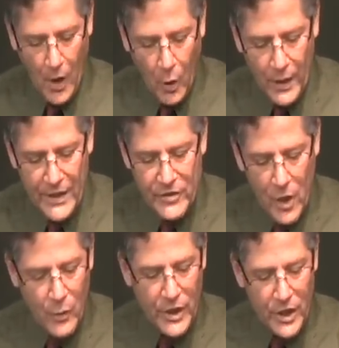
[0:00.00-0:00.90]
only
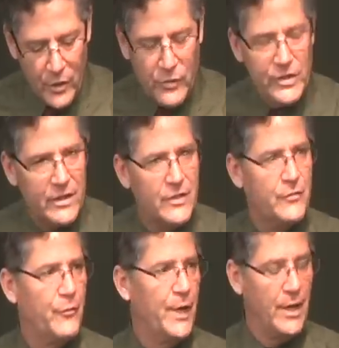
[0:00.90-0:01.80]
don't use this
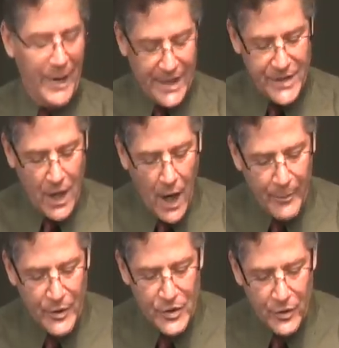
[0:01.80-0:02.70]
freedom as an
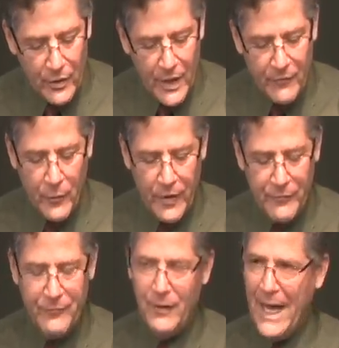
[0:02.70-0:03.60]
opportunity for the
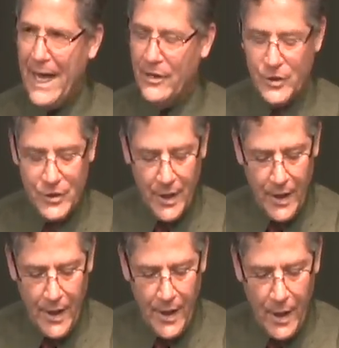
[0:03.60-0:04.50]
flesh,
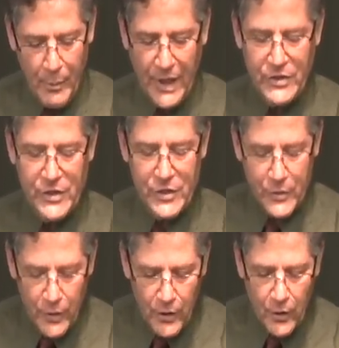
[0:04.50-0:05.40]
but
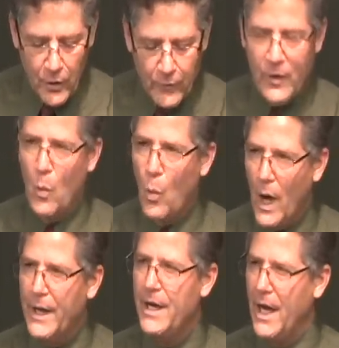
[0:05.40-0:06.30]
serve
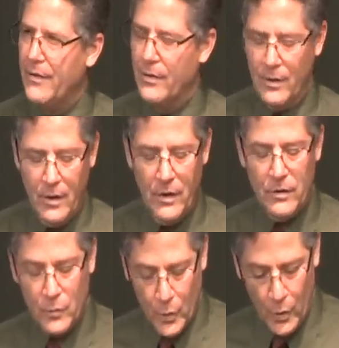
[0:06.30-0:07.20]
one another
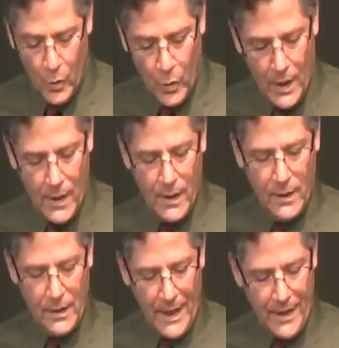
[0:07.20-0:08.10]
through
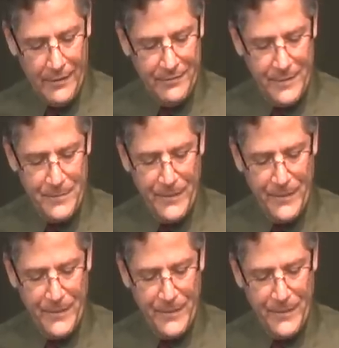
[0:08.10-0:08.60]
love.